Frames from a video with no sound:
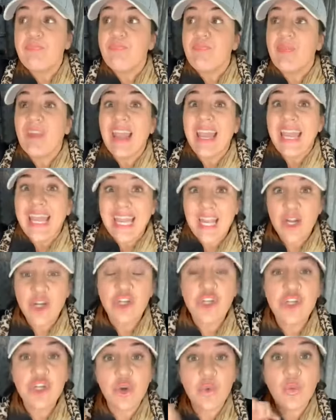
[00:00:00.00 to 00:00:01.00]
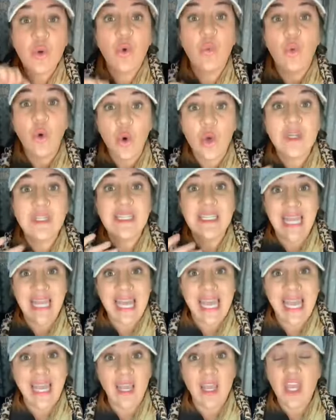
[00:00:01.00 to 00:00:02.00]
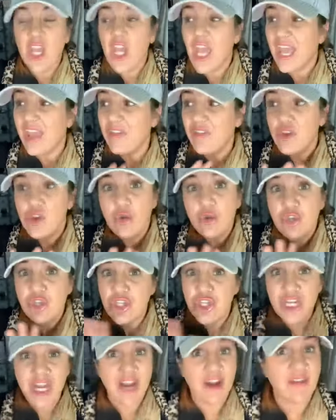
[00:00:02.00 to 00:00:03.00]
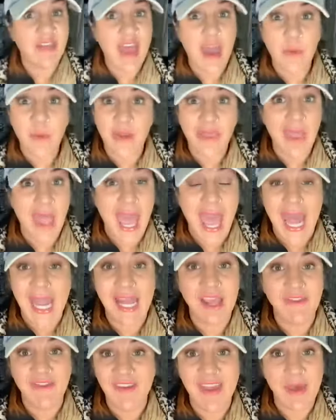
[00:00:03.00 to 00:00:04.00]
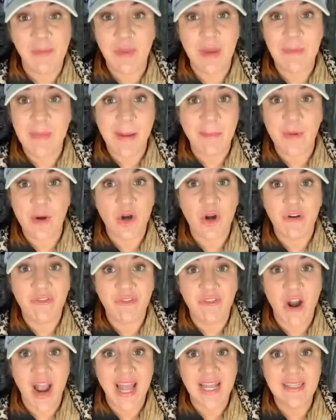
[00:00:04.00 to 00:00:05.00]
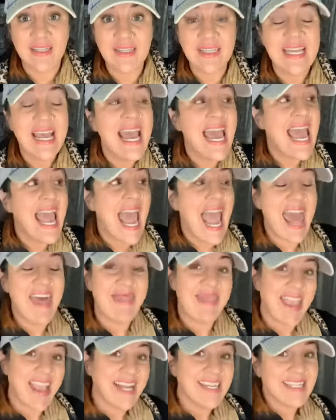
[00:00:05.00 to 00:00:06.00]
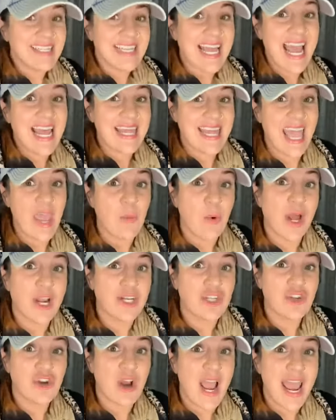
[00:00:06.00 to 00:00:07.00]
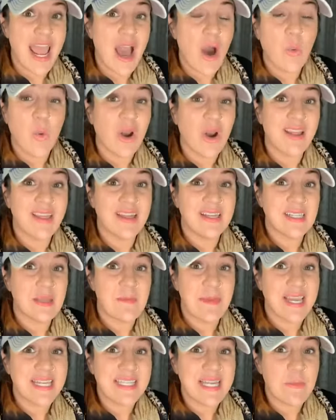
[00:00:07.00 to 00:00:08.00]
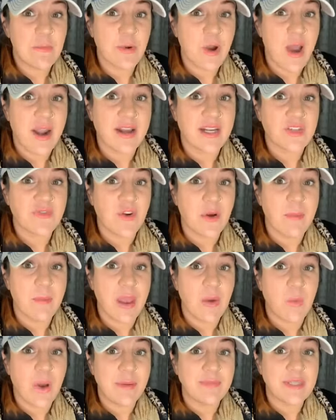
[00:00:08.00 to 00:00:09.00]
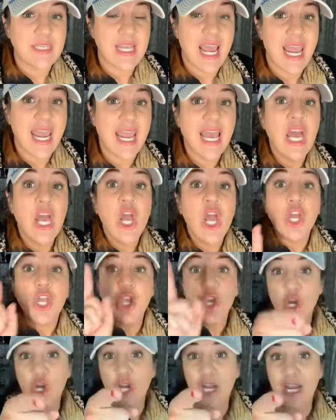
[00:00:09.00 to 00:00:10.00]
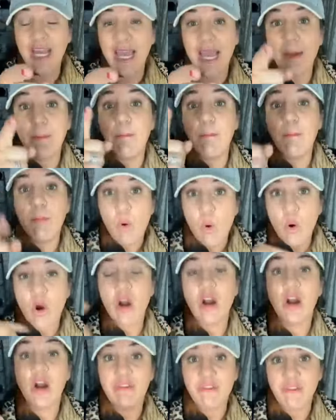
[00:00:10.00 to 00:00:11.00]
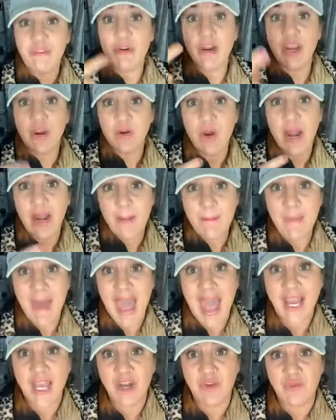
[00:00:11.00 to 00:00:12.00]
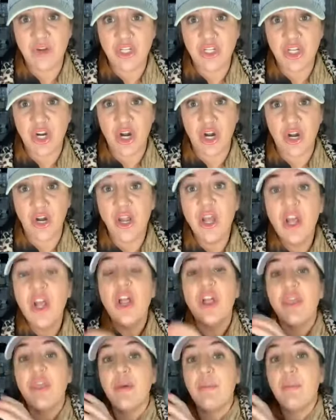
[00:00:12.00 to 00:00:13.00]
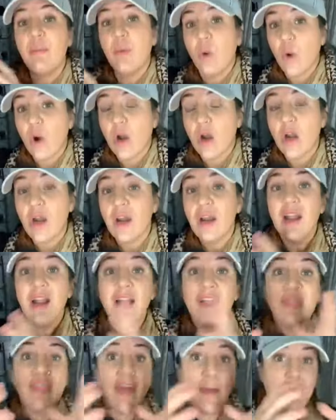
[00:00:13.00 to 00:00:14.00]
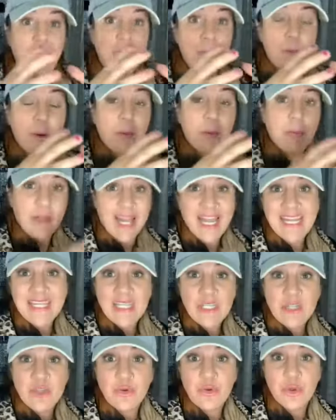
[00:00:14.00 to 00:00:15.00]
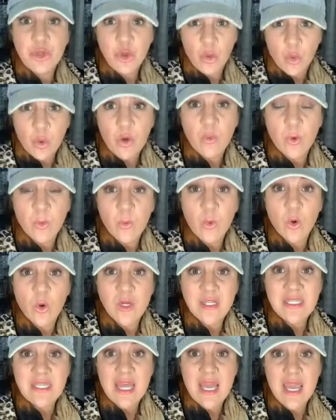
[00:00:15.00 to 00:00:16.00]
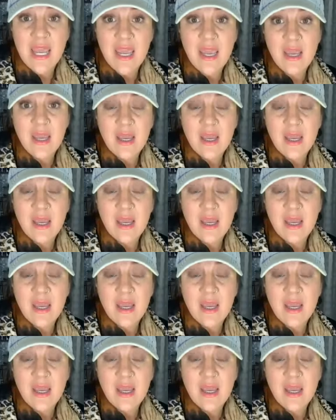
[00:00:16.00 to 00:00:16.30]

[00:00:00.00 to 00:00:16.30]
here's your rewards link. If you share that with any family member or friends, and they decide they want to try out one of these amazing products from my website, you're going to get more free credit back in return. The more that people place through your rewards link,